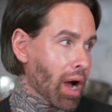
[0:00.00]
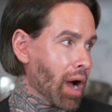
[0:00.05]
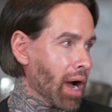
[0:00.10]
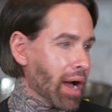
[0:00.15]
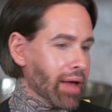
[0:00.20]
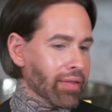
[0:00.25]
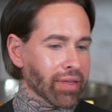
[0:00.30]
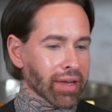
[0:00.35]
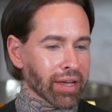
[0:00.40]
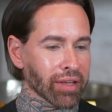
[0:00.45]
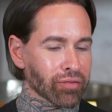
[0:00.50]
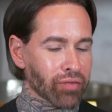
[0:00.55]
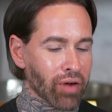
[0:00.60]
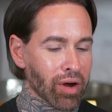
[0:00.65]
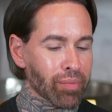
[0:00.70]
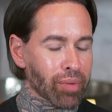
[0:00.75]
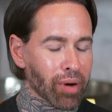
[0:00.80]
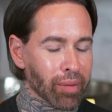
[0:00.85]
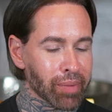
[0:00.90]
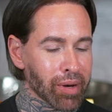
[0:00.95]
I think it's a very
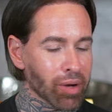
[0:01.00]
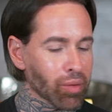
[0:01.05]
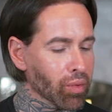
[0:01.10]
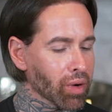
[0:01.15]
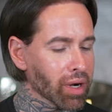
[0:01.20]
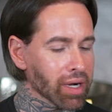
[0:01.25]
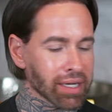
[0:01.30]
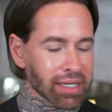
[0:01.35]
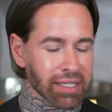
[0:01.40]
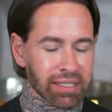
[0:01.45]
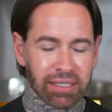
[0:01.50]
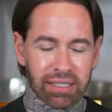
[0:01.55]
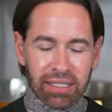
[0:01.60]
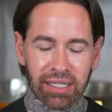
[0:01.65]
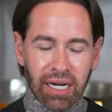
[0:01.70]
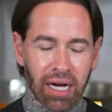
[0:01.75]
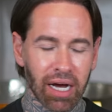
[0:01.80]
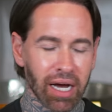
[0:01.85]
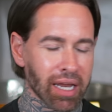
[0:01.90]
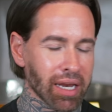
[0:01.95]
popular word,
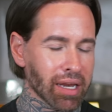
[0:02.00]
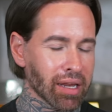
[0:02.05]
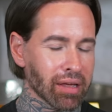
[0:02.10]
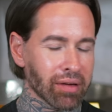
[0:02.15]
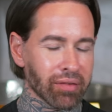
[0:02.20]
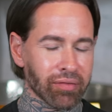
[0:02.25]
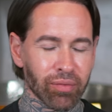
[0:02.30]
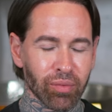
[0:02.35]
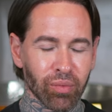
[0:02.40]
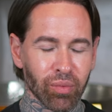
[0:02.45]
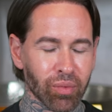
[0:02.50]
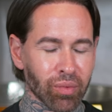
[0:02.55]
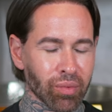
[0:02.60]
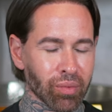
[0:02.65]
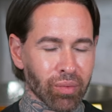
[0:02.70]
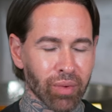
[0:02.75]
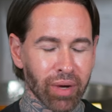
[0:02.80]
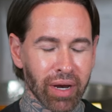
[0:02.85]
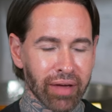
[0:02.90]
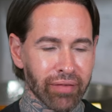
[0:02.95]
kind of
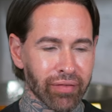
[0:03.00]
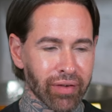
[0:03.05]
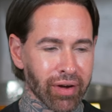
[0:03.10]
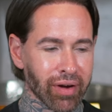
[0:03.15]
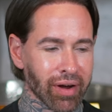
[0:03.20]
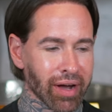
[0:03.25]
whatever.